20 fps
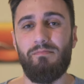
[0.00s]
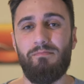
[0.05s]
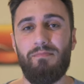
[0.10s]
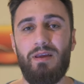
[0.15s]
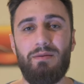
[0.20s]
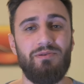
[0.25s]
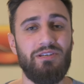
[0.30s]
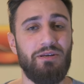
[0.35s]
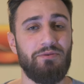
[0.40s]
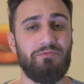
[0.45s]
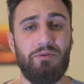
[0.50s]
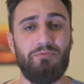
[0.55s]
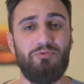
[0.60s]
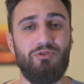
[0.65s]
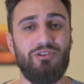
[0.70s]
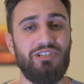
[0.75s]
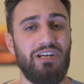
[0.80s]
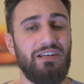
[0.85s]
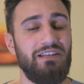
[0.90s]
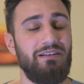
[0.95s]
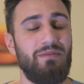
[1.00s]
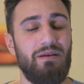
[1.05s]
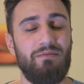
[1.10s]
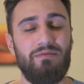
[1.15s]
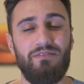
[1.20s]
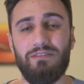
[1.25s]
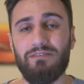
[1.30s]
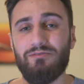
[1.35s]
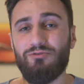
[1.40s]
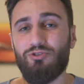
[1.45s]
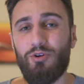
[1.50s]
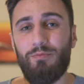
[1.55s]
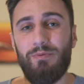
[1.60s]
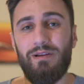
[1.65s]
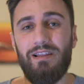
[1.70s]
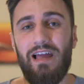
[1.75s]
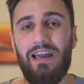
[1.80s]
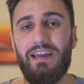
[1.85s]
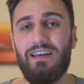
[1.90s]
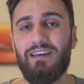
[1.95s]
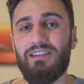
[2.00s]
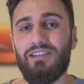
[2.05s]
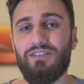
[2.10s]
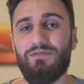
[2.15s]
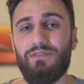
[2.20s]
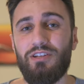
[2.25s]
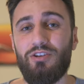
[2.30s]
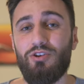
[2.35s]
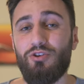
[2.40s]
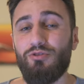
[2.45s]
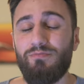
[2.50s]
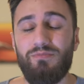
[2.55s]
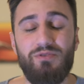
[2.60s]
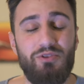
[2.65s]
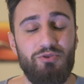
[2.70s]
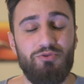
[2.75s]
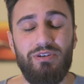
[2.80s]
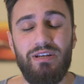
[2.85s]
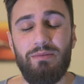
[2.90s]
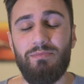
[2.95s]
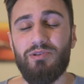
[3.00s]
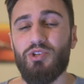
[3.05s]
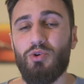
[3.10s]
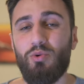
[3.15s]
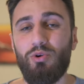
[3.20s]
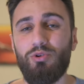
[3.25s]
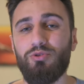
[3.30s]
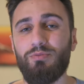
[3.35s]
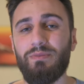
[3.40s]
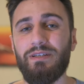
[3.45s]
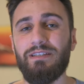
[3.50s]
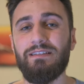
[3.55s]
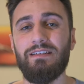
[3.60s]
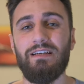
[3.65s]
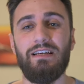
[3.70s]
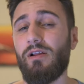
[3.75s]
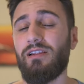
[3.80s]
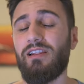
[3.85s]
maybe subscribe to the channel, maybe even drop a like in this video. This really means the world to me.